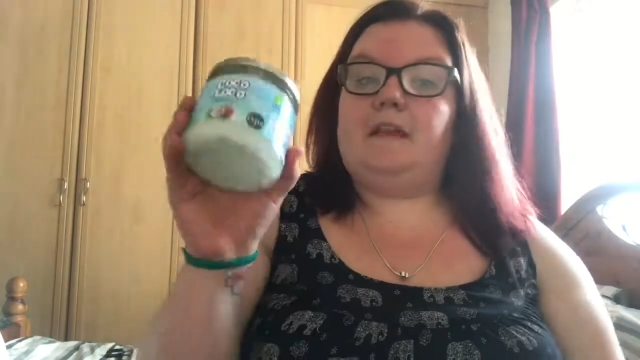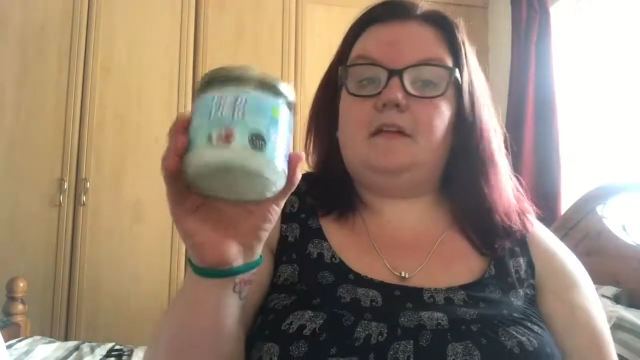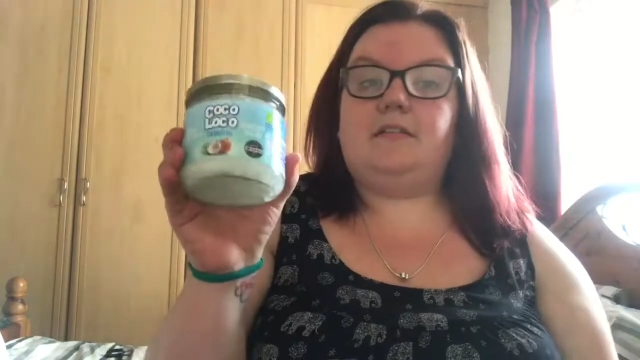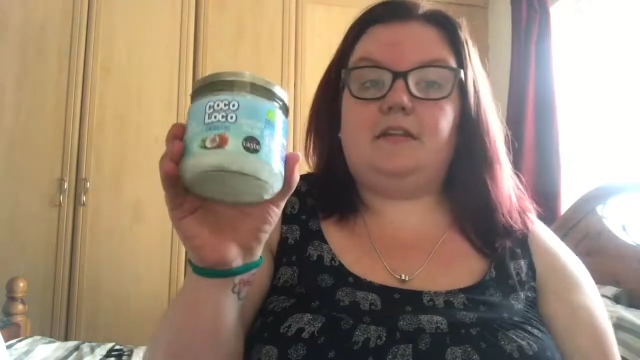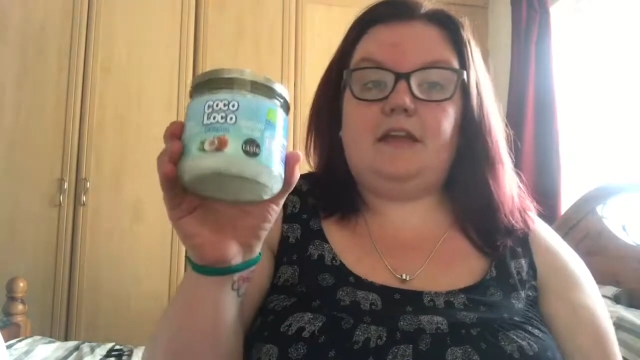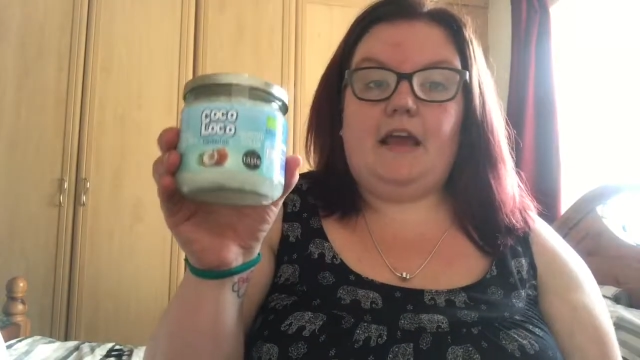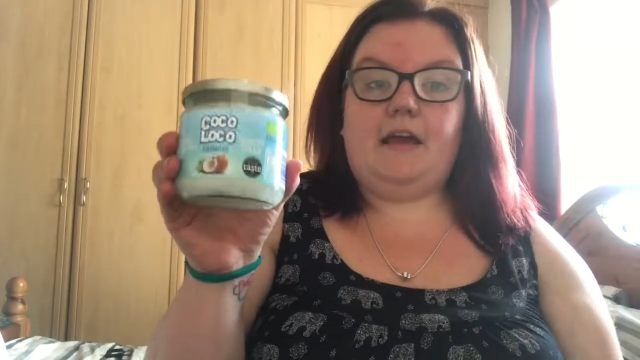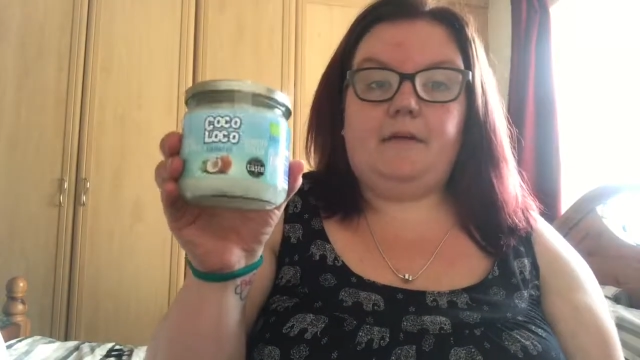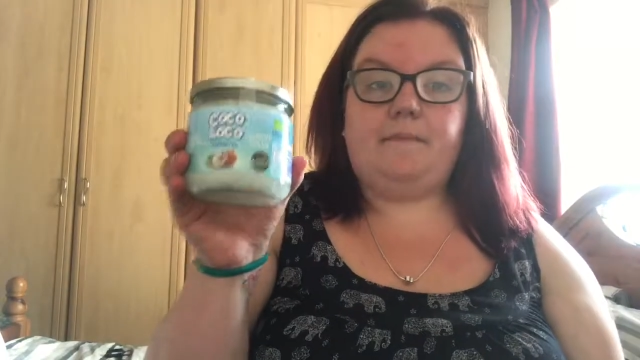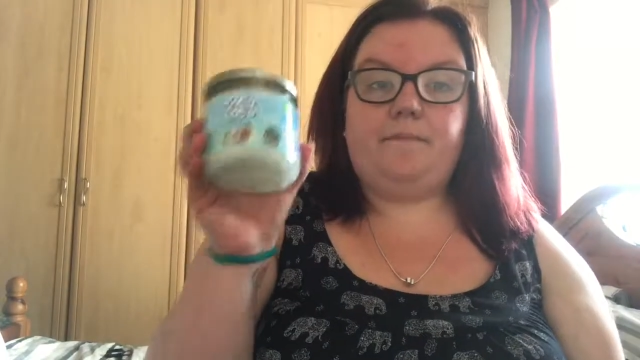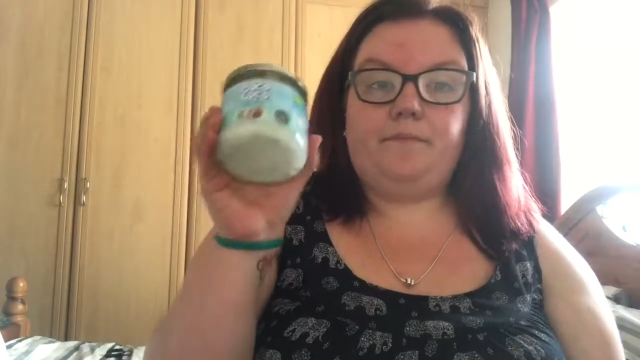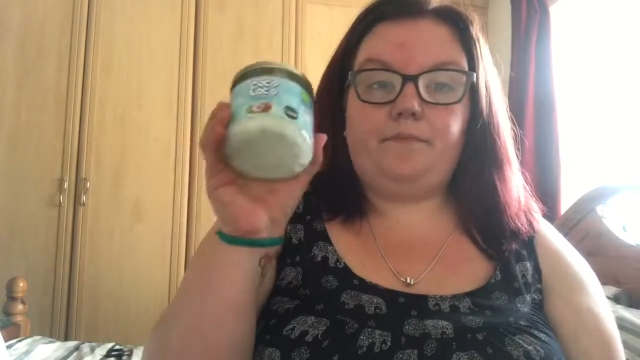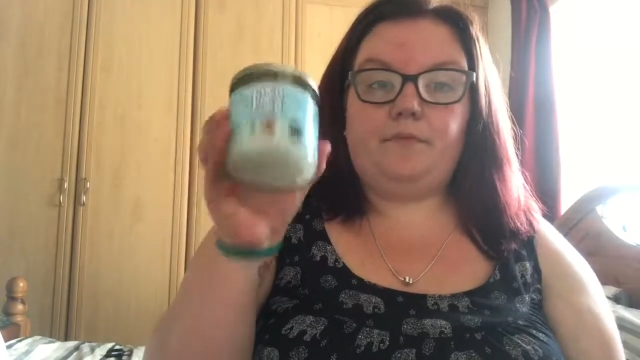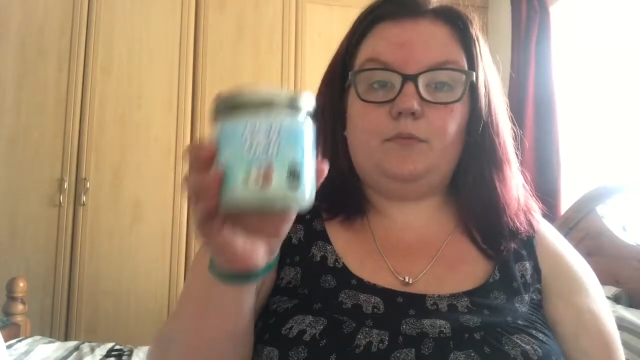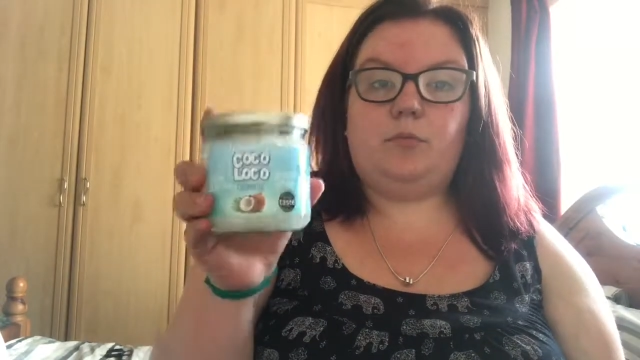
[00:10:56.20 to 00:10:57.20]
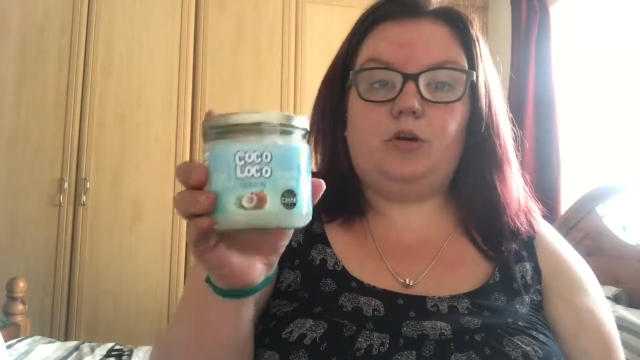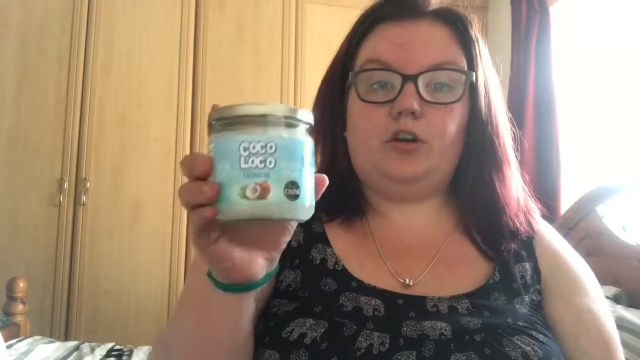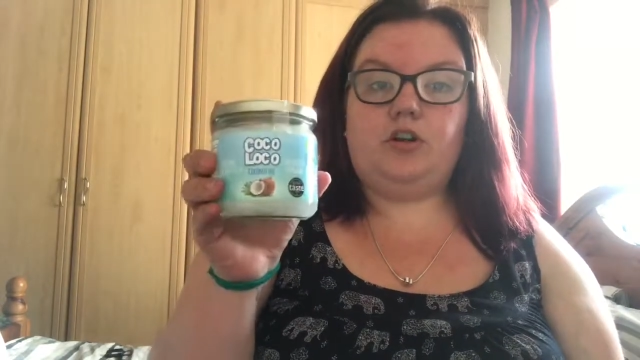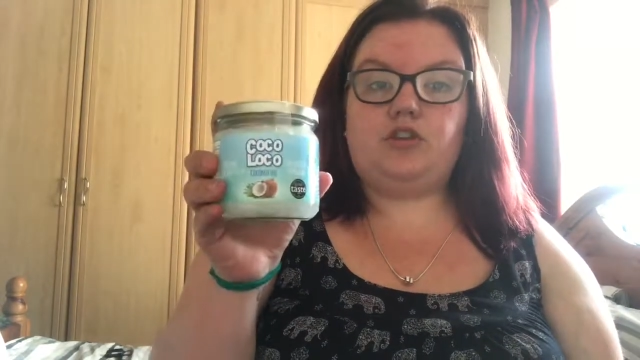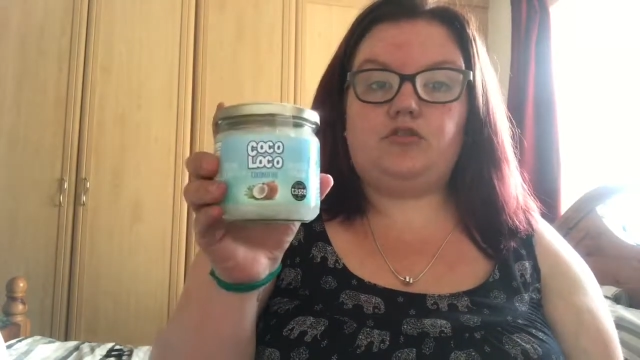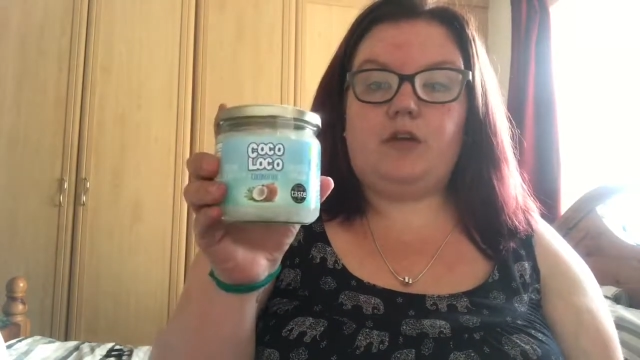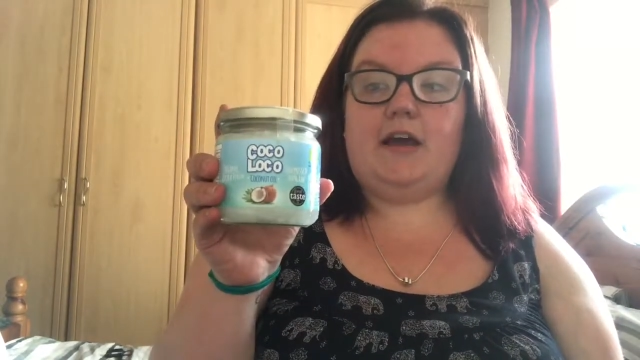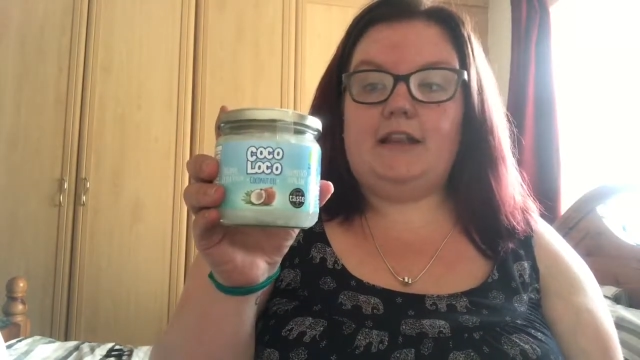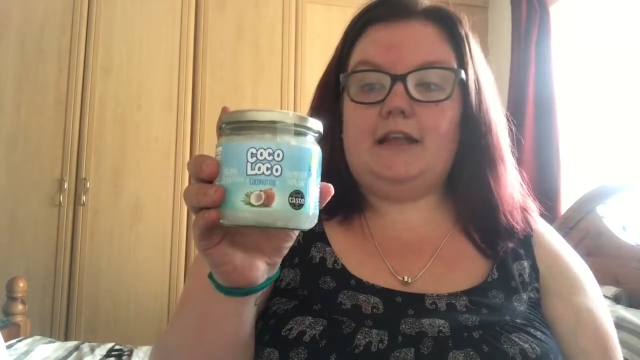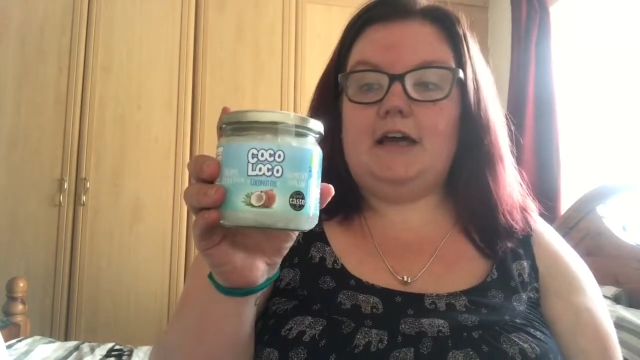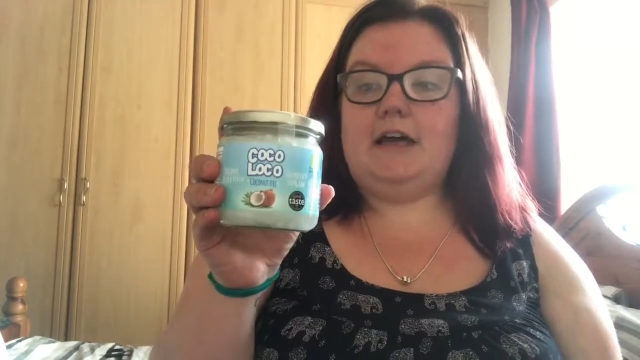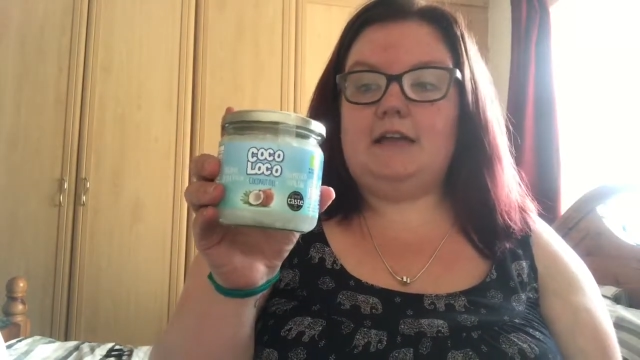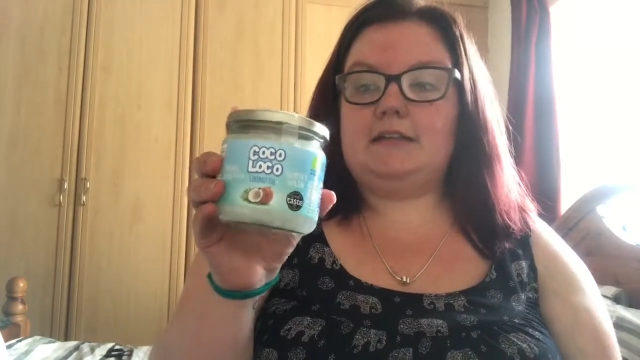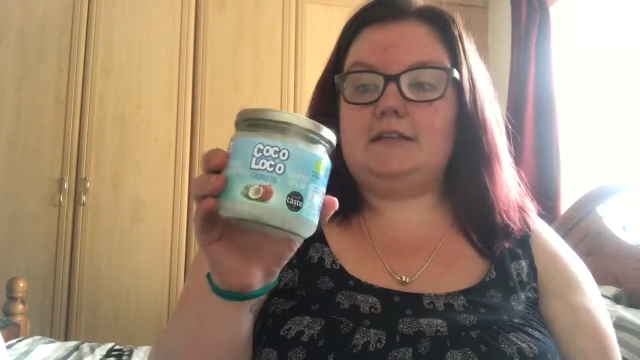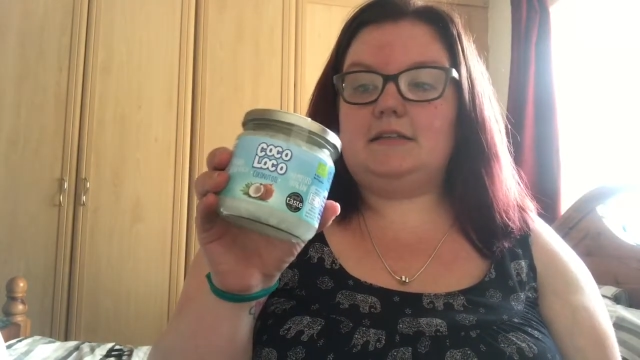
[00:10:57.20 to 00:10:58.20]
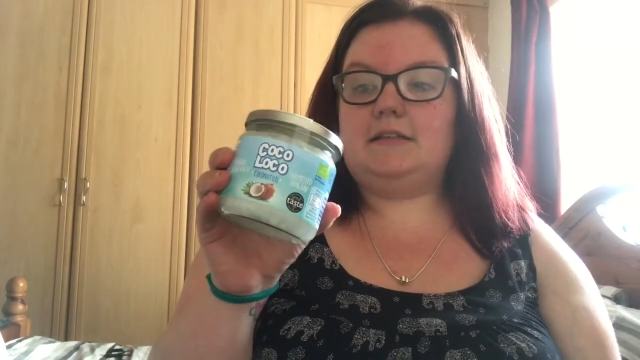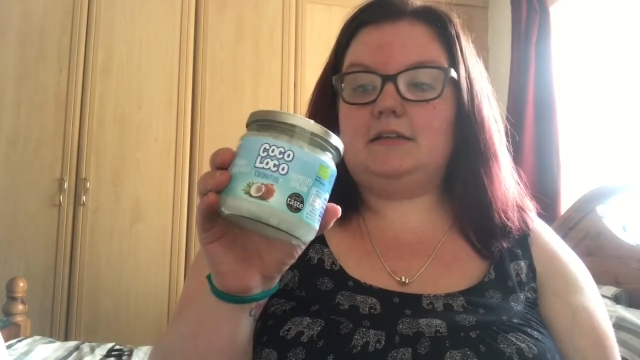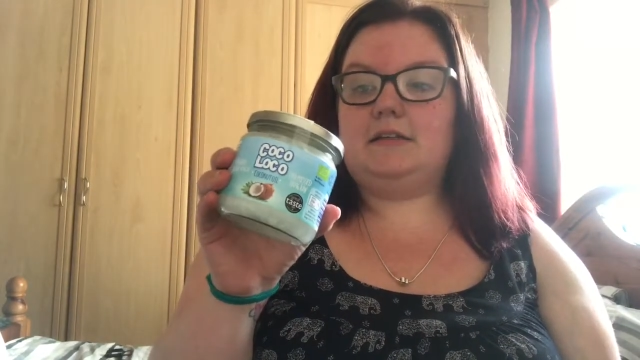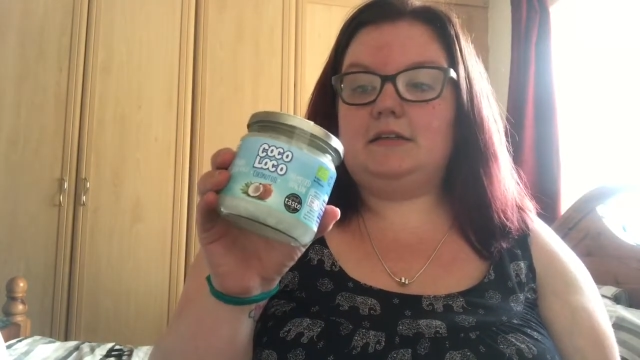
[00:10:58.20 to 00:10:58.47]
So yeah, we're going to try that,